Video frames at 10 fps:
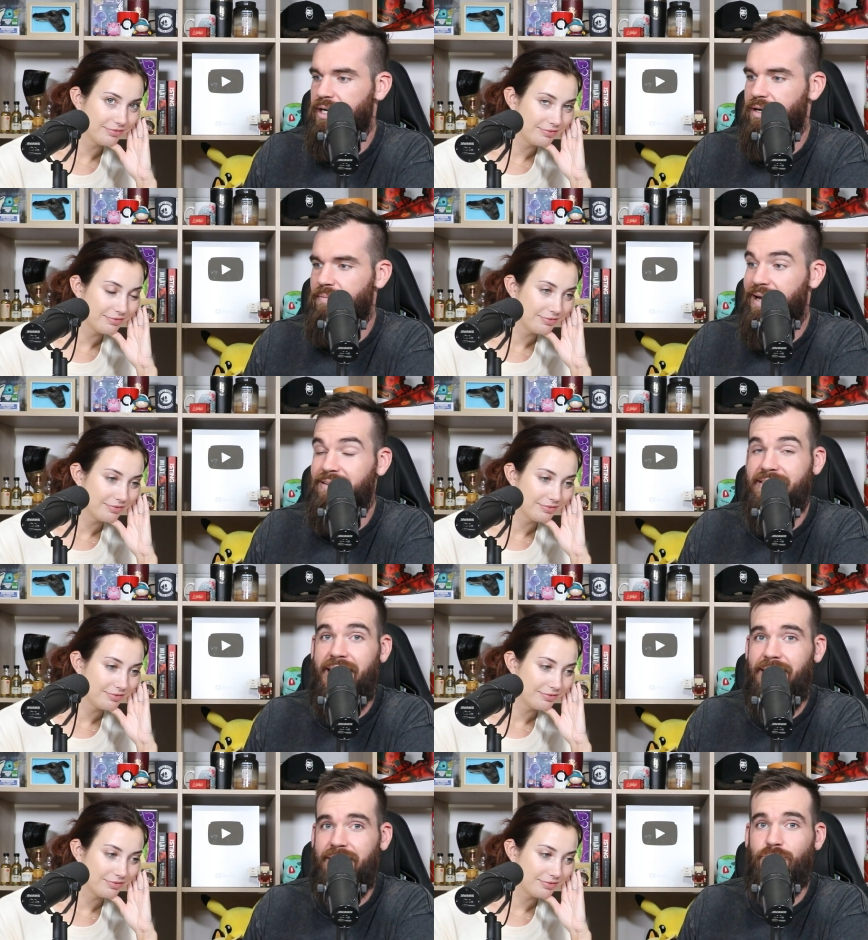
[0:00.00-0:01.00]
Speaker 1: Um, our
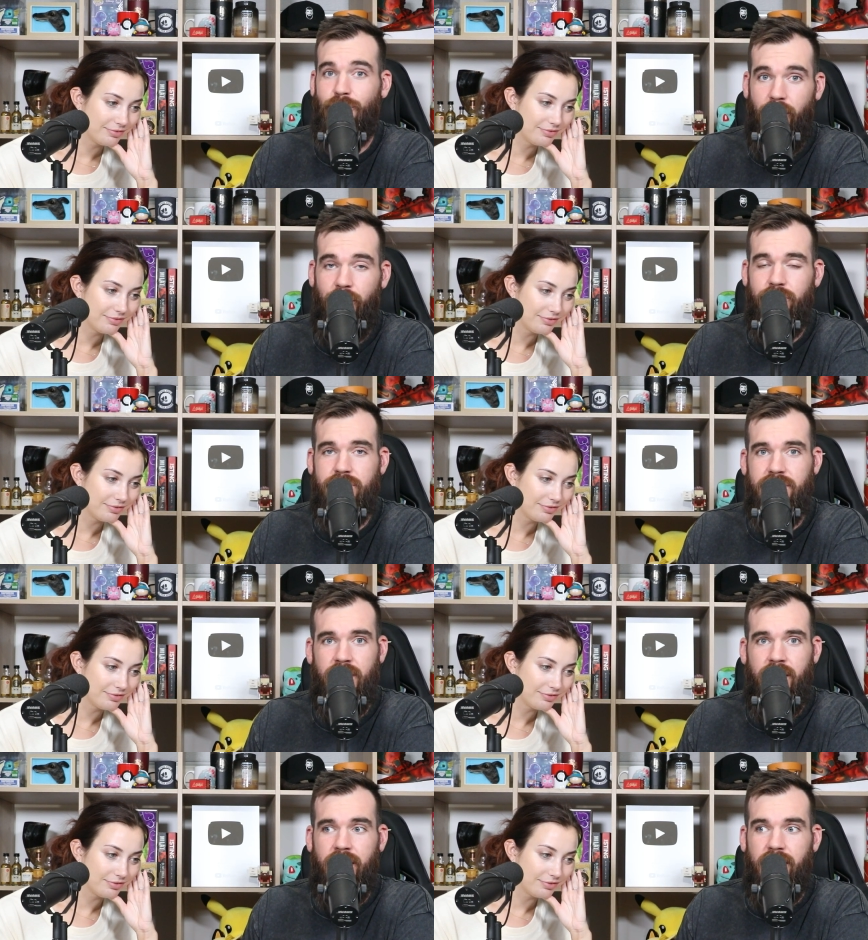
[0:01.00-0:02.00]
darling Rose,
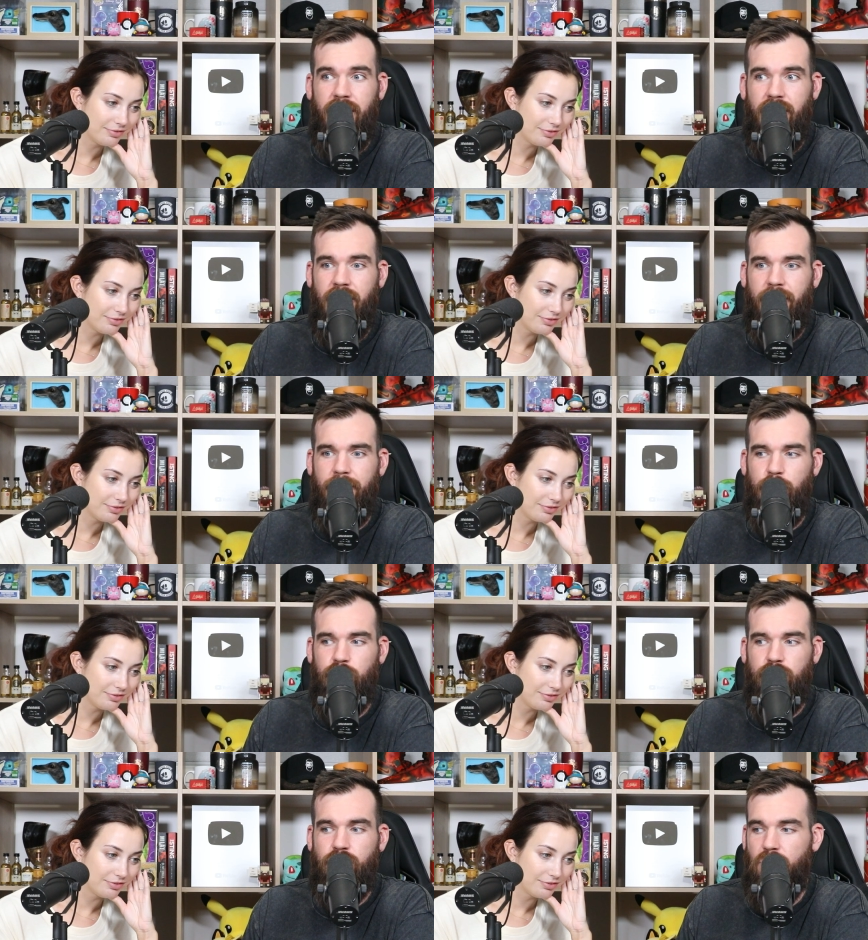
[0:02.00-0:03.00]
um,
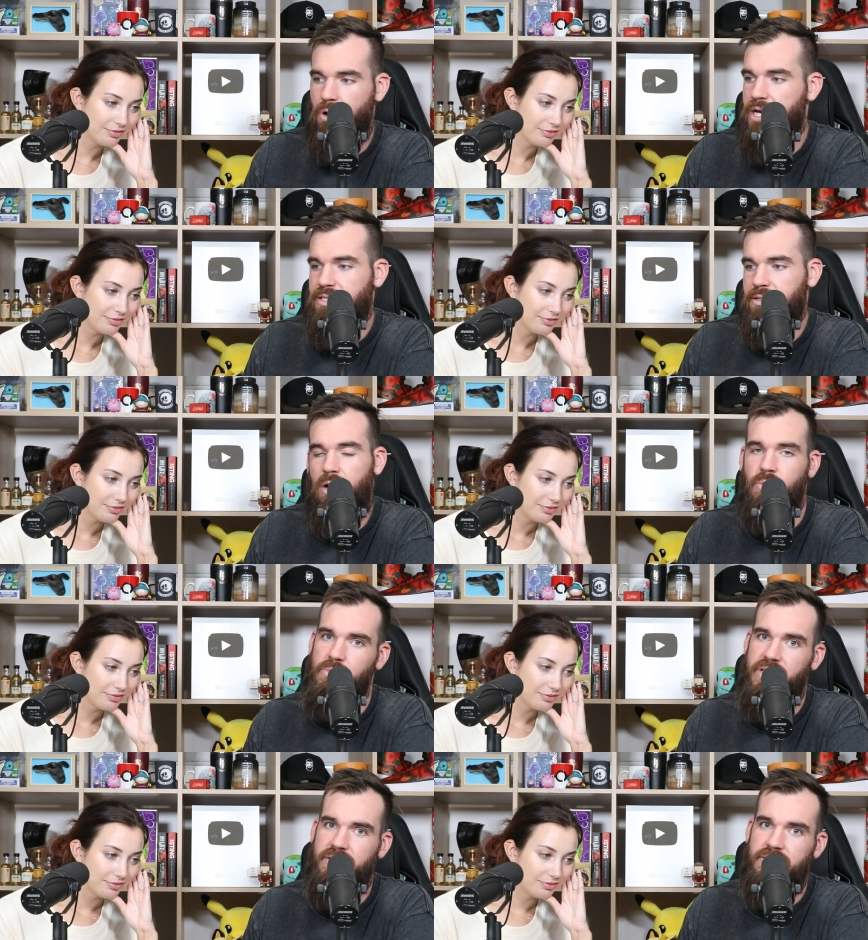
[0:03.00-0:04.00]
who cries a lot when
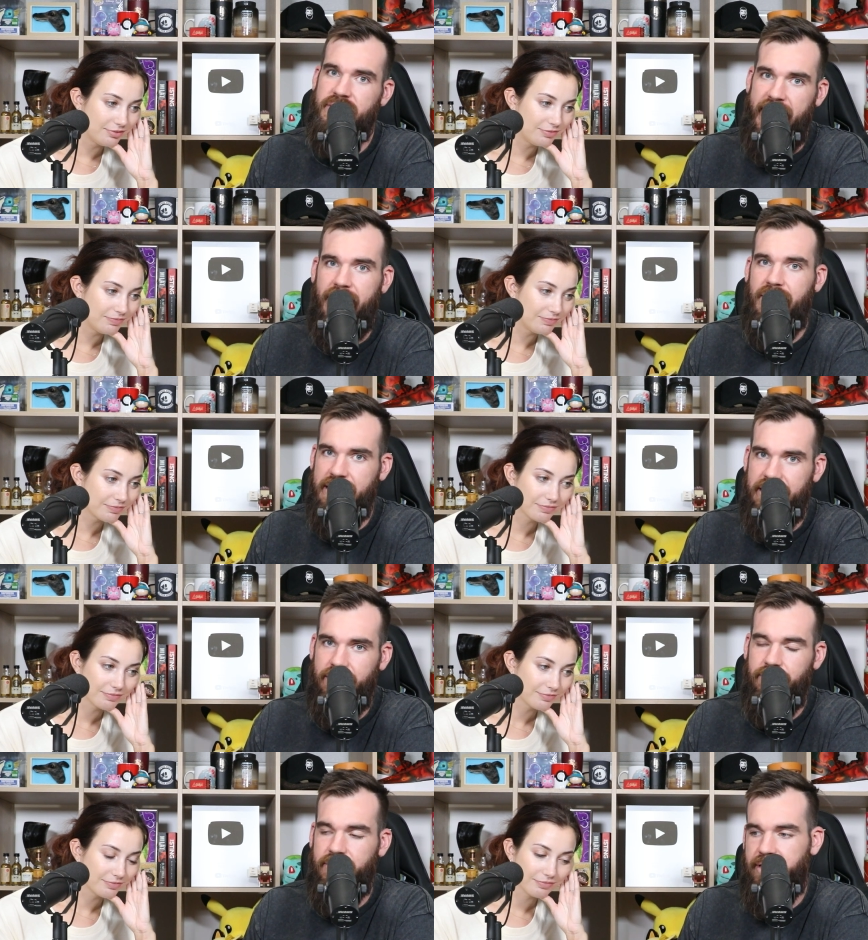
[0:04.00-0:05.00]
we're down
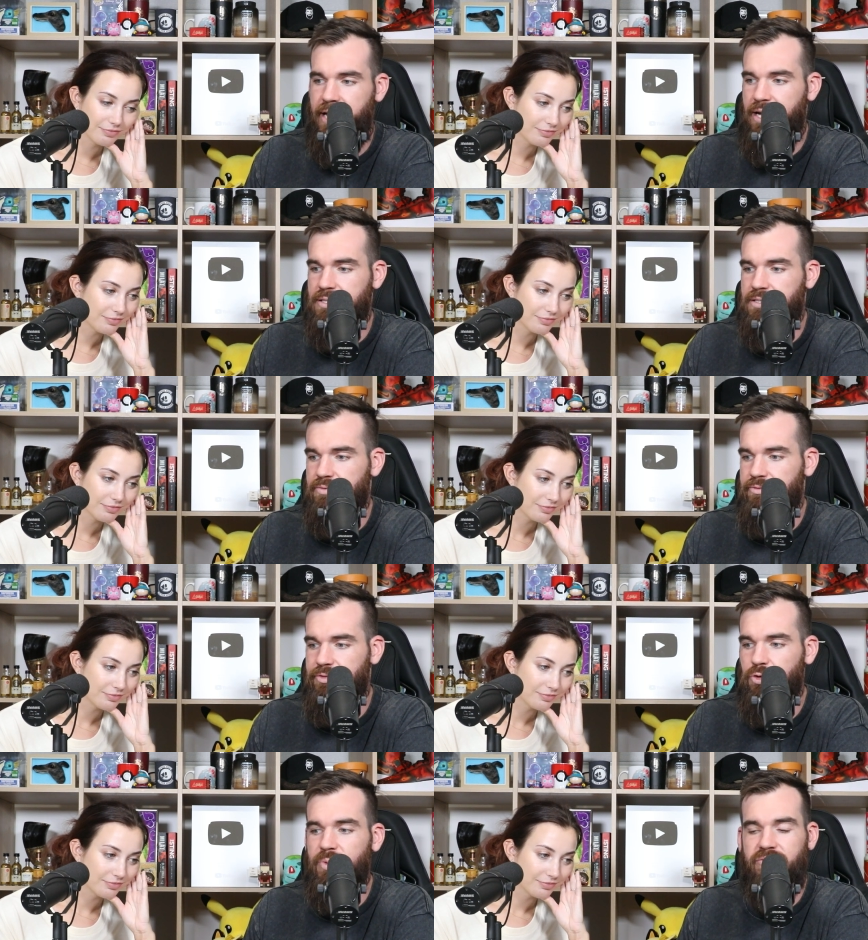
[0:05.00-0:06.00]
here in the house
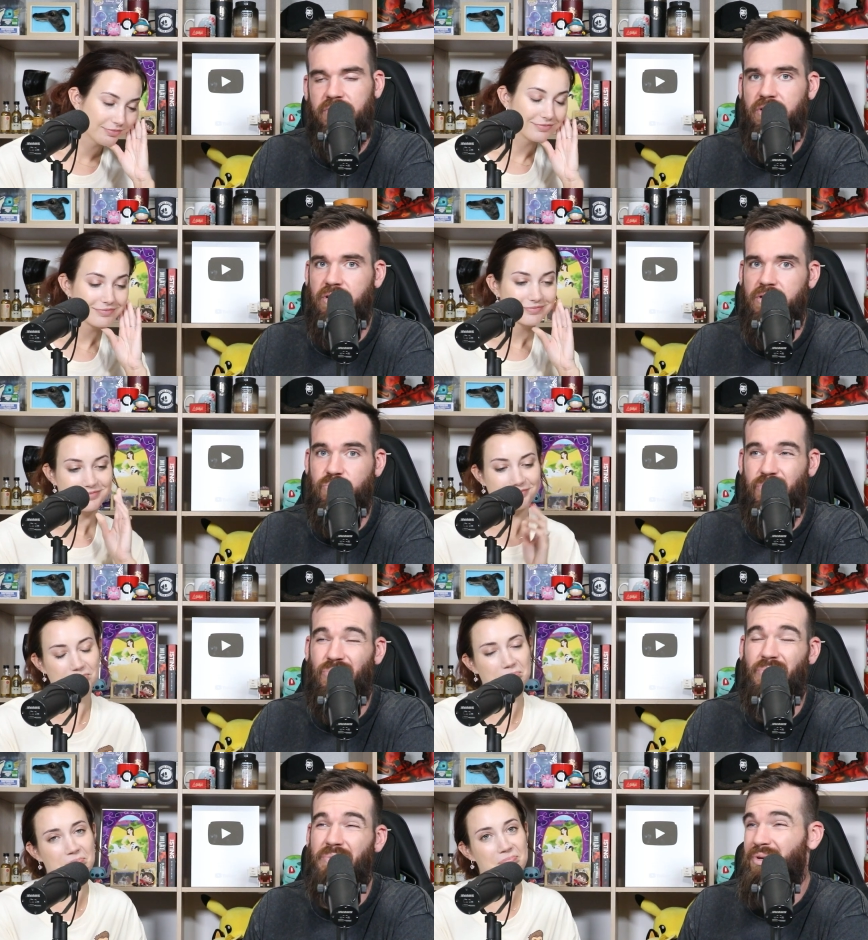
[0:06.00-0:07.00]
filming videos, we
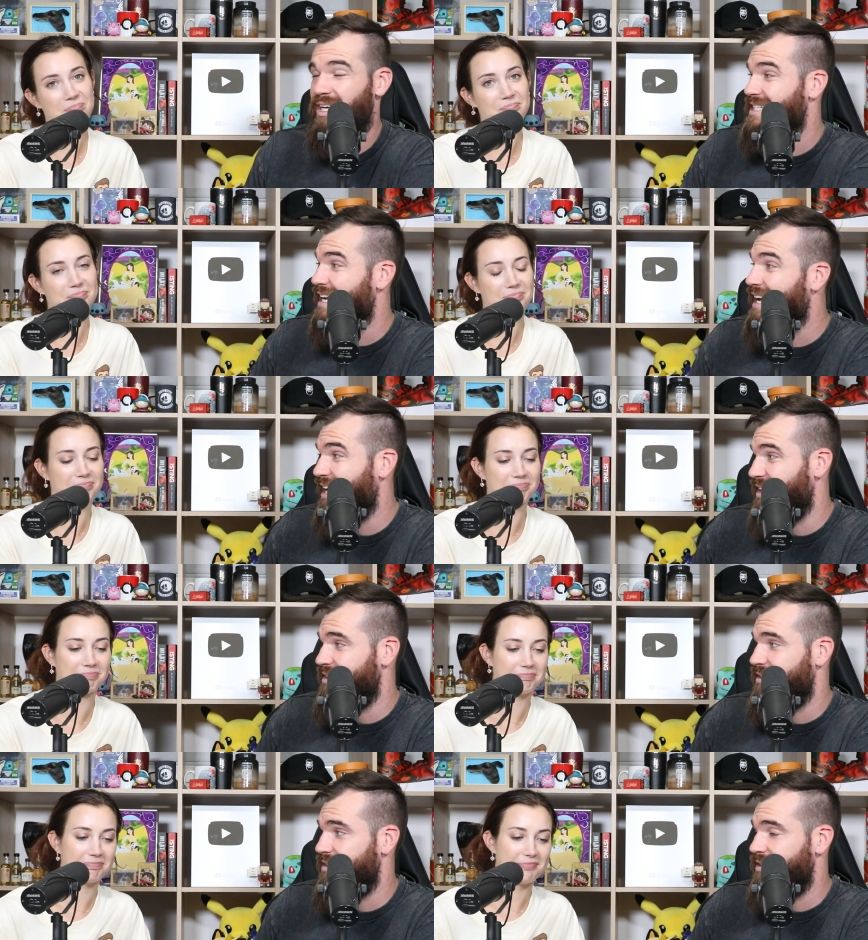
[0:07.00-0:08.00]
thought we'd bring her down.